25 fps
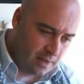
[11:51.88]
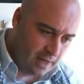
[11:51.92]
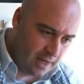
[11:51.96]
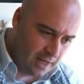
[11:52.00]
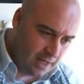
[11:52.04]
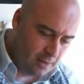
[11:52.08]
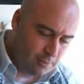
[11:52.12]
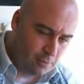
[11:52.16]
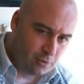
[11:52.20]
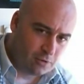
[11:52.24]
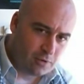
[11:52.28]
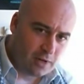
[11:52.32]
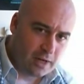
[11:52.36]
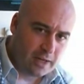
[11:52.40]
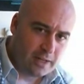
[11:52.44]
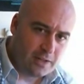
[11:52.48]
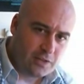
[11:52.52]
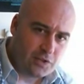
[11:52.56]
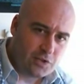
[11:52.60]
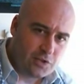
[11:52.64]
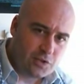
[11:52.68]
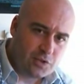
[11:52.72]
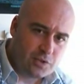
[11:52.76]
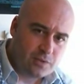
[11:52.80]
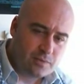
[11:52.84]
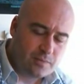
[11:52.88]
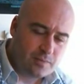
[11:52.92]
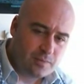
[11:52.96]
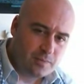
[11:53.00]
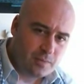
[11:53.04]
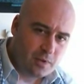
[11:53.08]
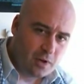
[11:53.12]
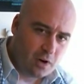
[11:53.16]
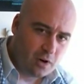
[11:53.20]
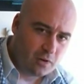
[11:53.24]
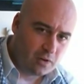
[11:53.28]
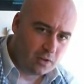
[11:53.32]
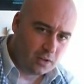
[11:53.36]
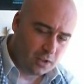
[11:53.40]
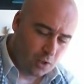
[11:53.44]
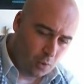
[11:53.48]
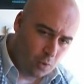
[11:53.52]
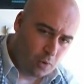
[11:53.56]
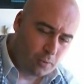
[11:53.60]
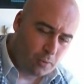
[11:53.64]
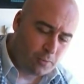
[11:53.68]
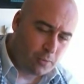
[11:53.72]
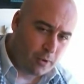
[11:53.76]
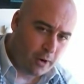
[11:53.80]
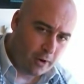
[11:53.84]
animal rights are a
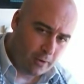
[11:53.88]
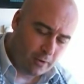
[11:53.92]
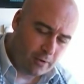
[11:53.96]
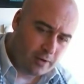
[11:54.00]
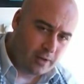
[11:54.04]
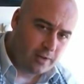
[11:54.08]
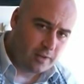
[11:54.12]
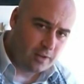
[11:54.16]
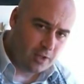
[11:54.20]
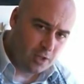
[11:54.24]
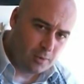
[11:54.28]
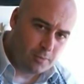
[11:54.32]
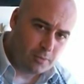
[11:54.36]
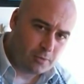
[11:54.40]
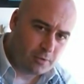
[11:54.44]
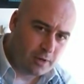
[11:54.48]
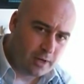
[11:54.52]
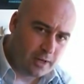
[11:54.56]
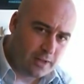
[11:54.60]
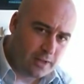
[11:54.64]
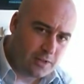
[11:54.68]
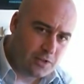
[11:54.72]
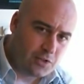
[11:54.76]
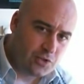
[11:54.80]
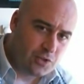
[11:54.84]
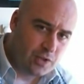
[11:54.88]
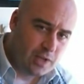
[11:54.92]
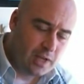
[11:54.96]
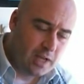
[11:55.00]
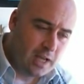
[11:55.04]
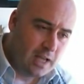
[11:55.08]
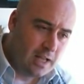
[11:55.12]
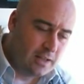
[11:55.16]
lower priority than human rights,